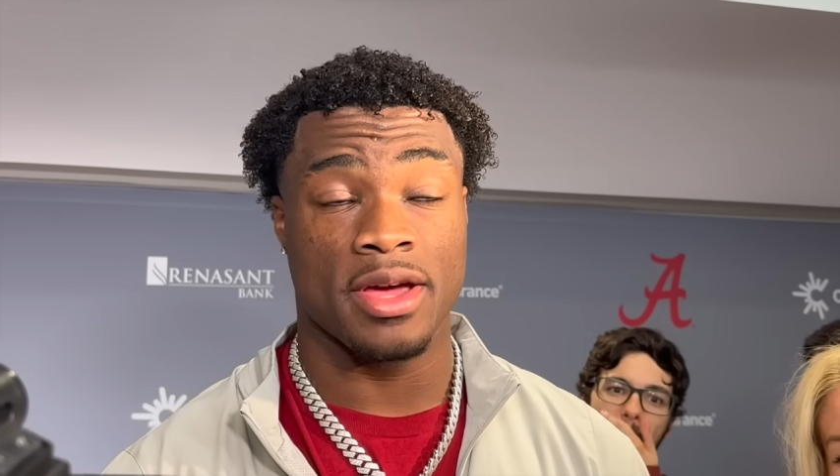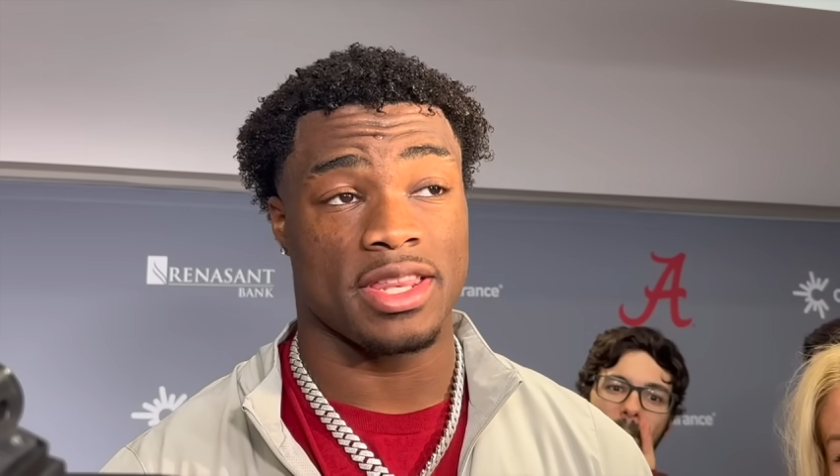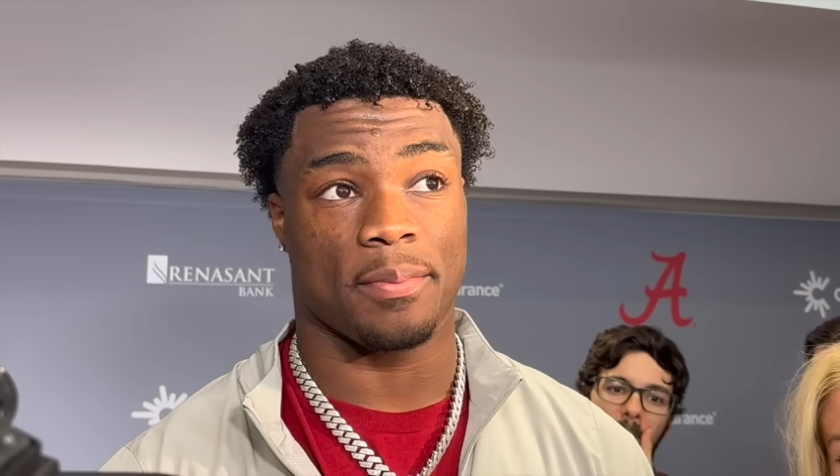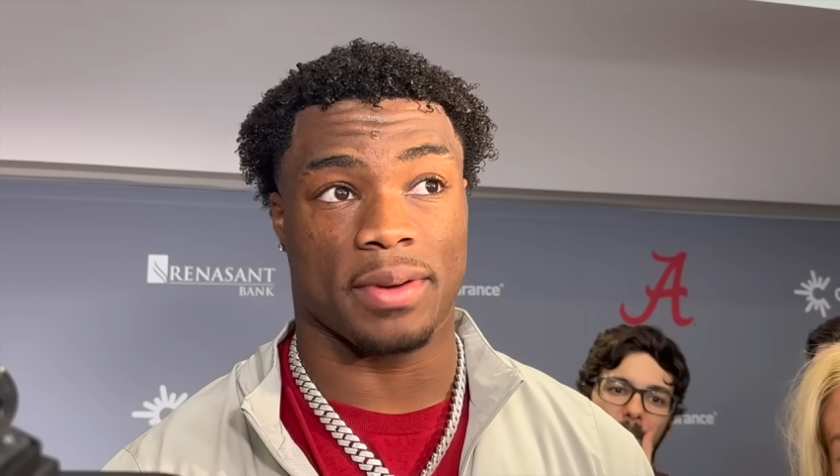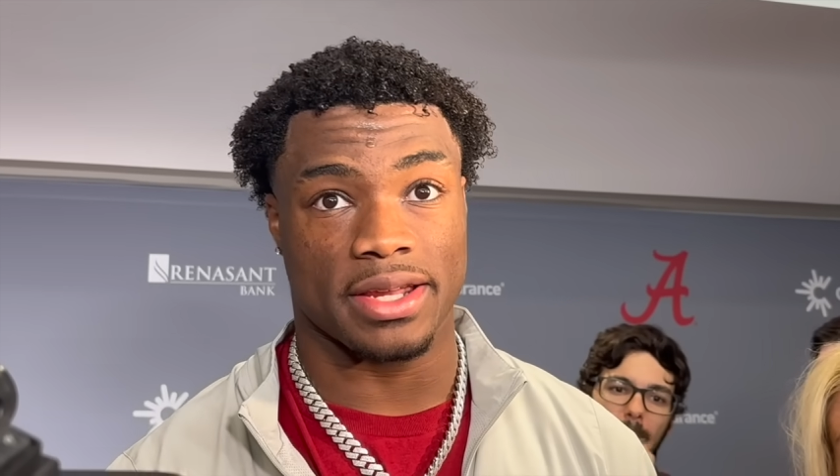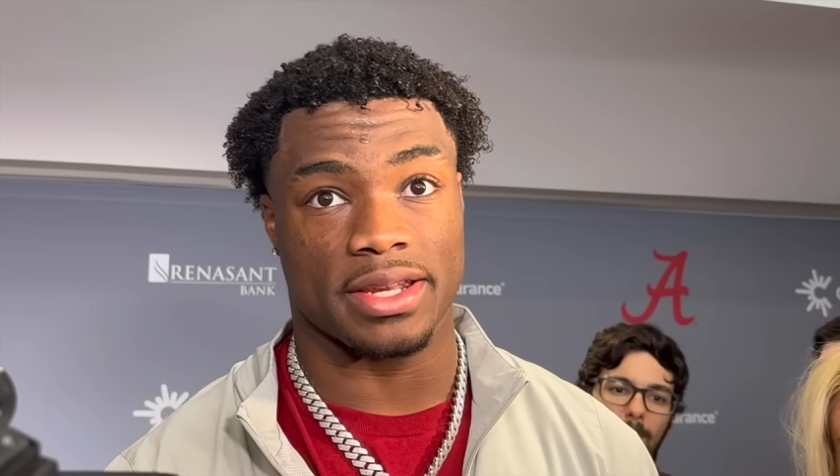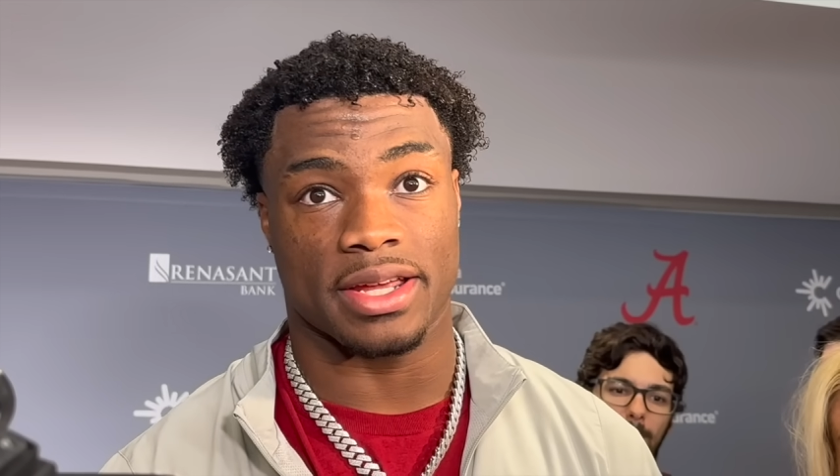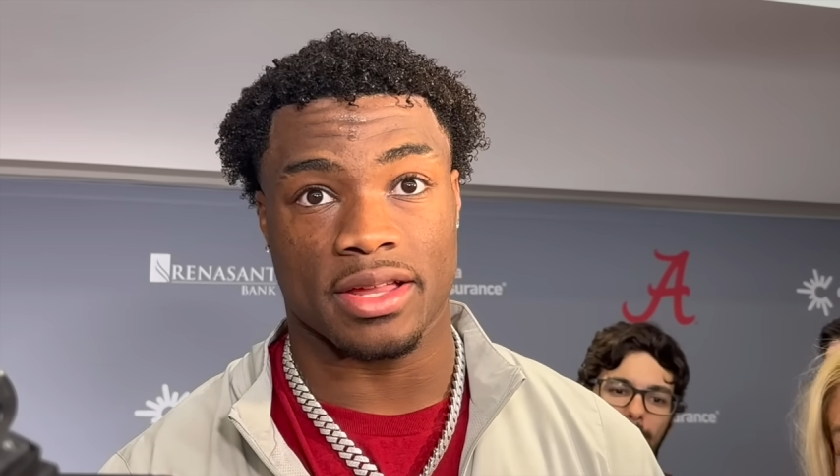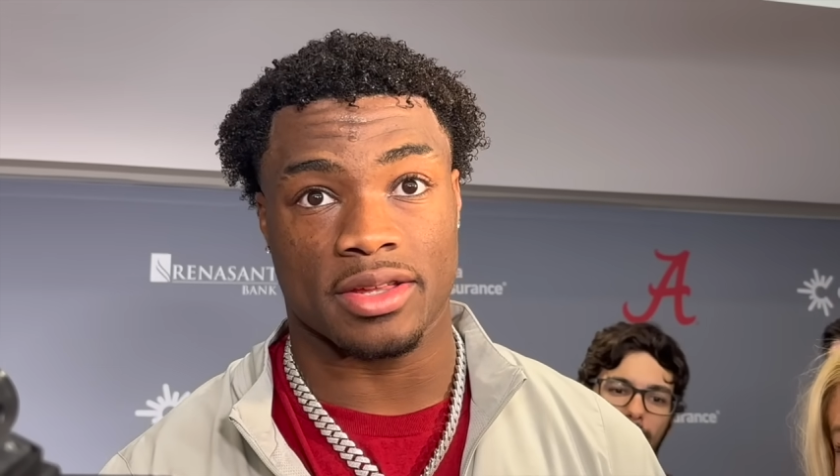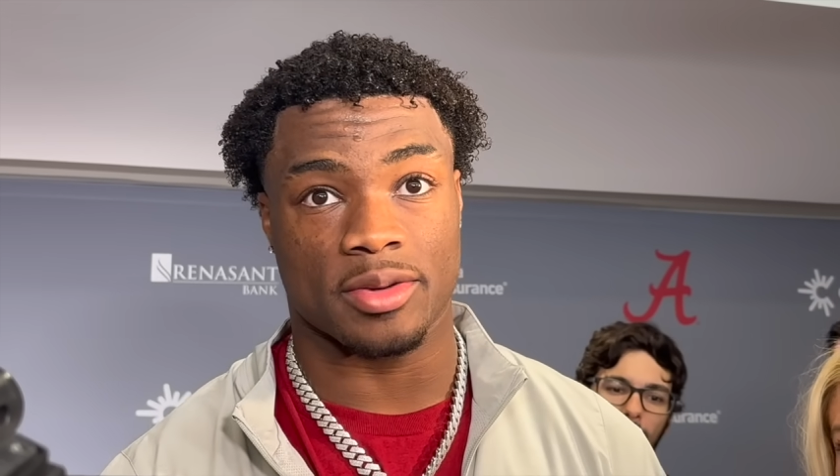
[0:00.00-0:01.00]
They played
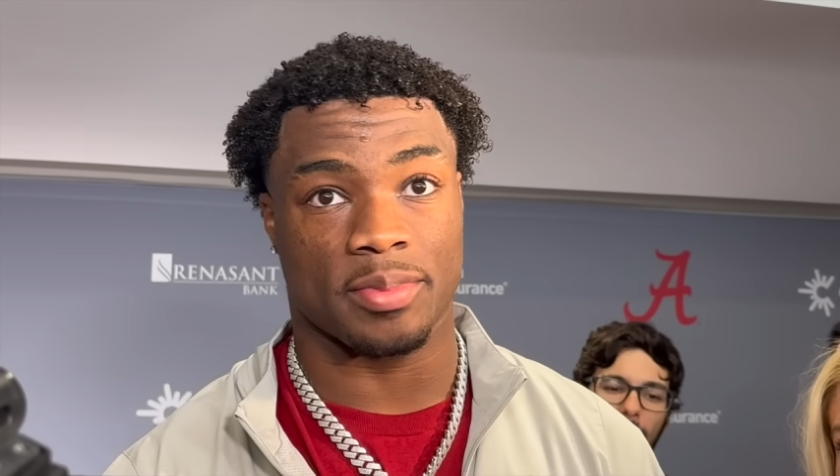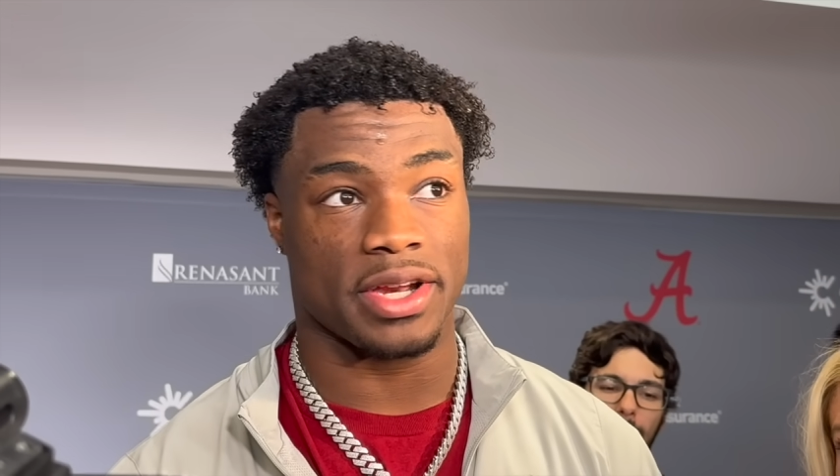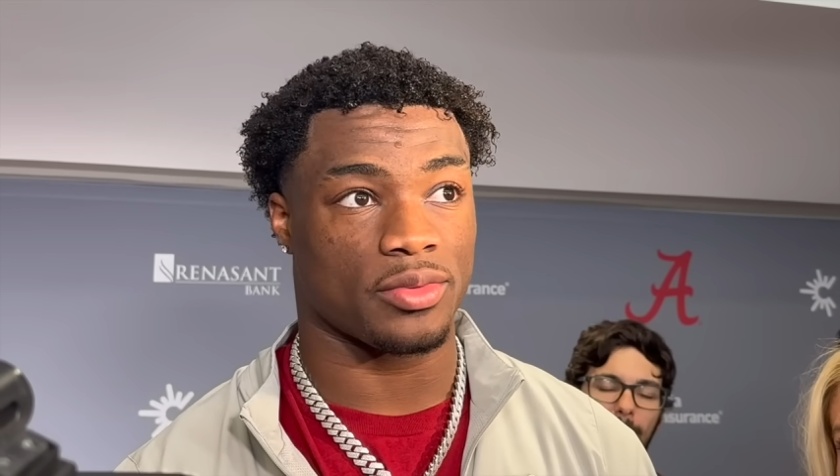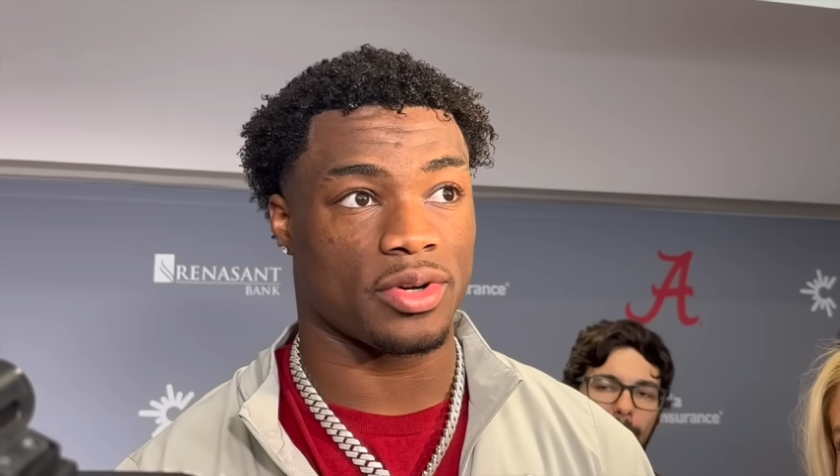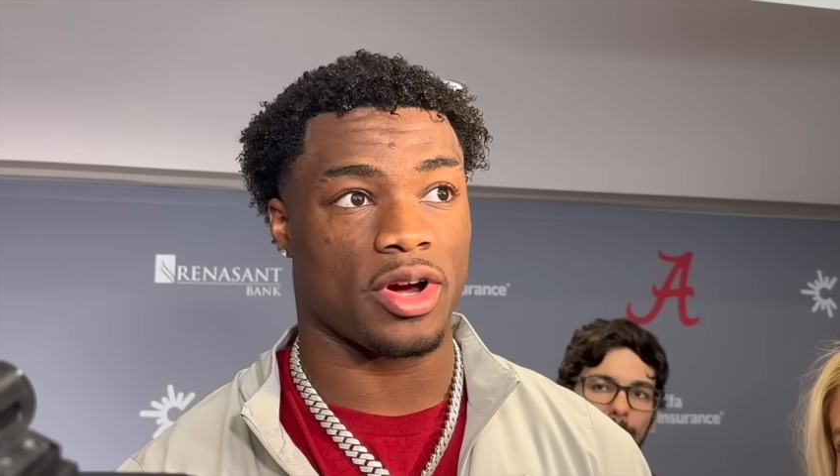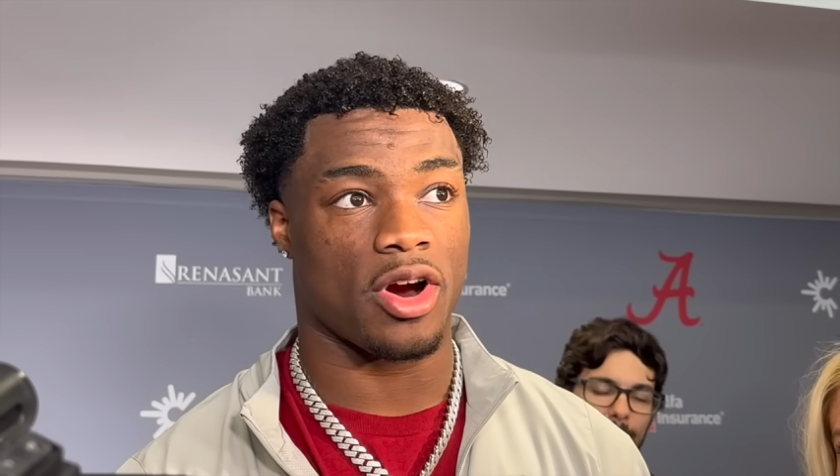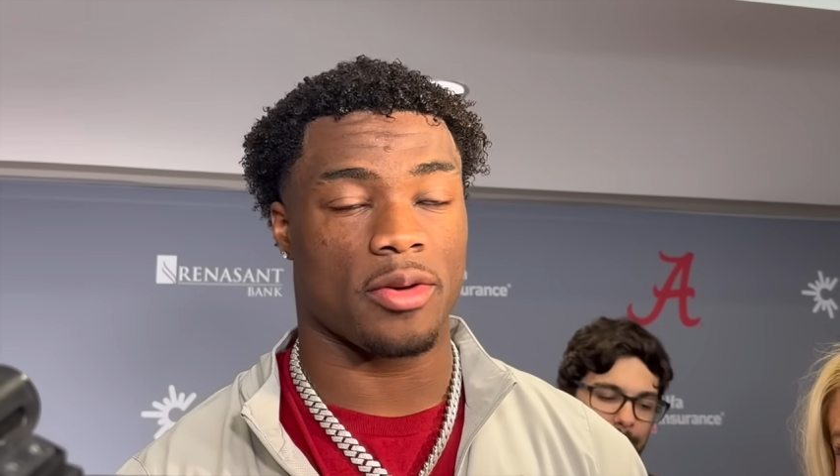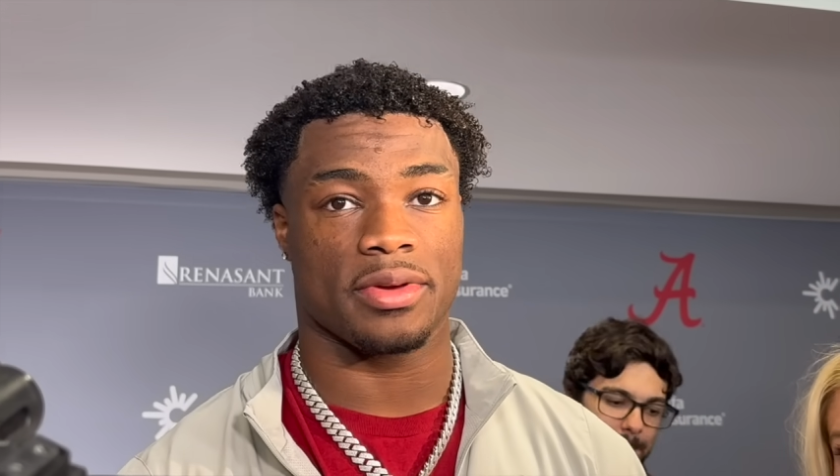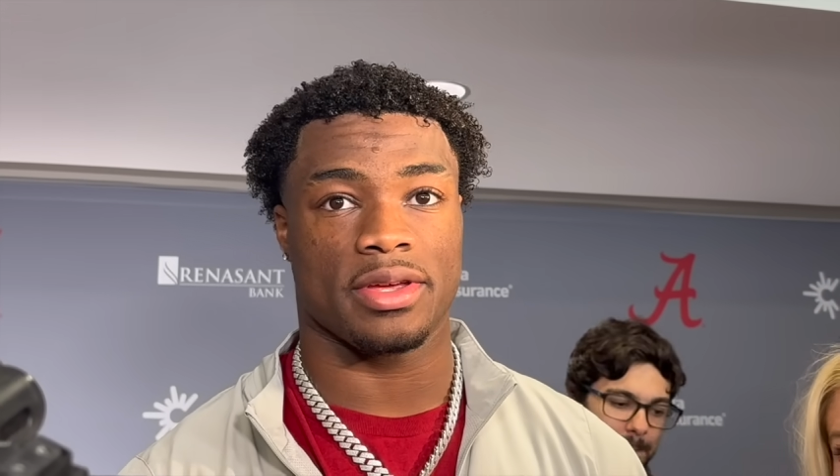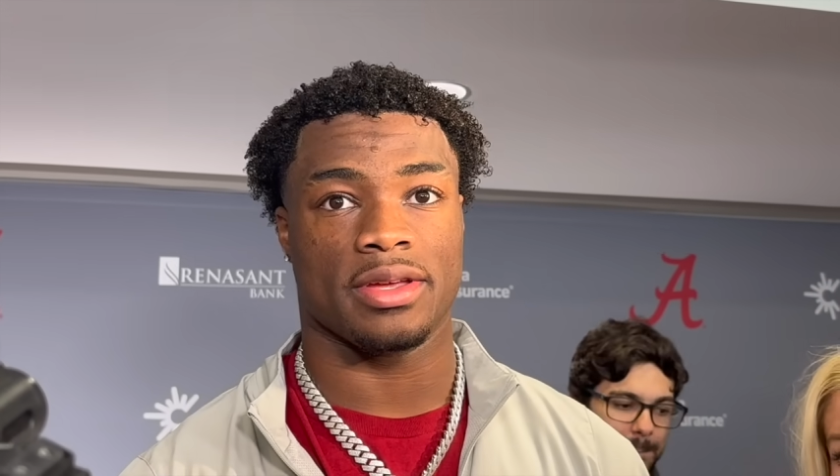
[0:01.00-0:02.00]
together. They played at one
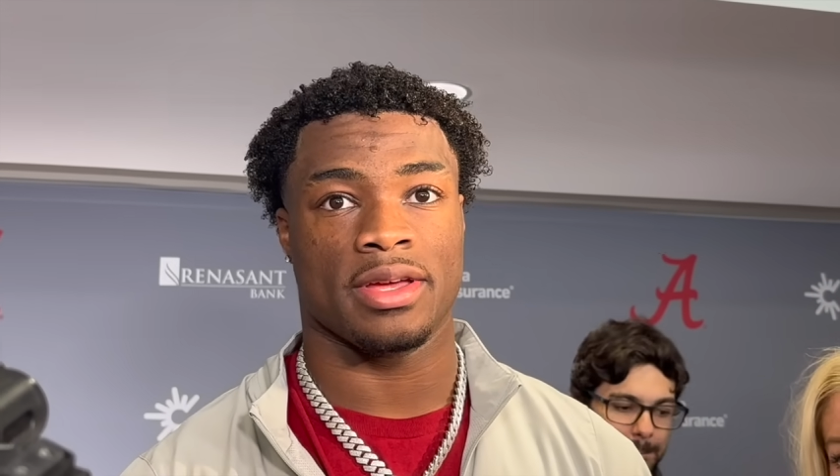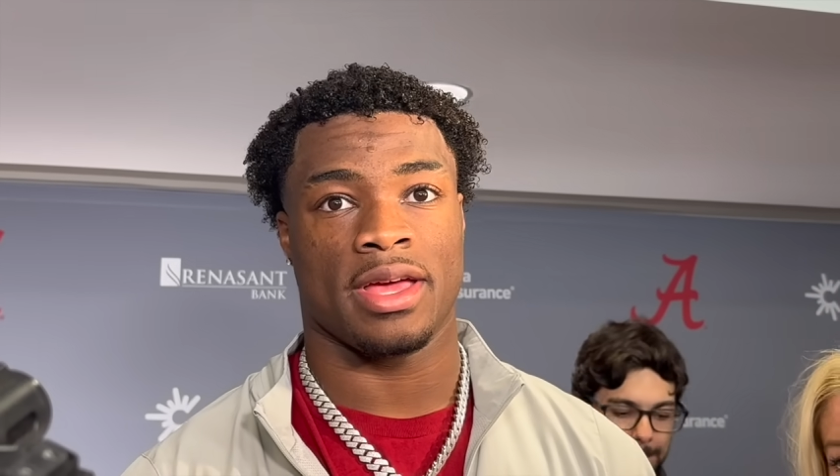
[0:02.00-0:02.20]
heartbeat,